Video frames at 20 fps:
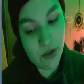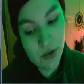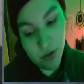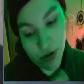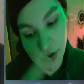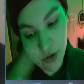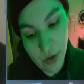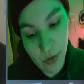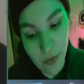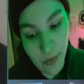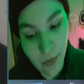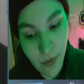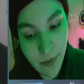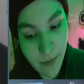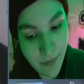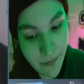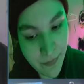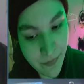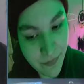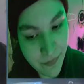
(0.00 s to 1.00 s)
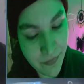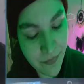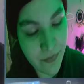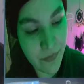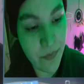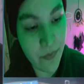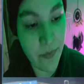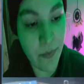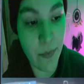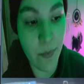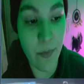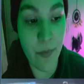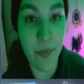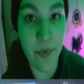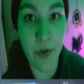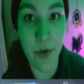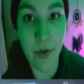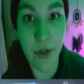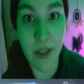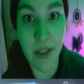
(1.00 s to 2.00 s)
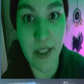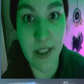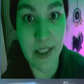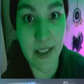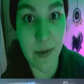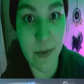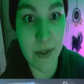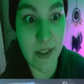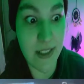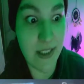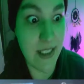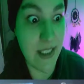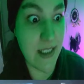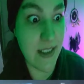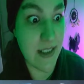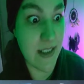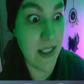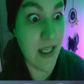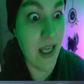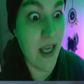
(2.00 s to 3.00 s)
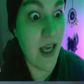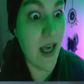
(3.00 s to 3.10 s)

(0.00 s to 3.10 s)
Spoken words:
So the only thing I did was this.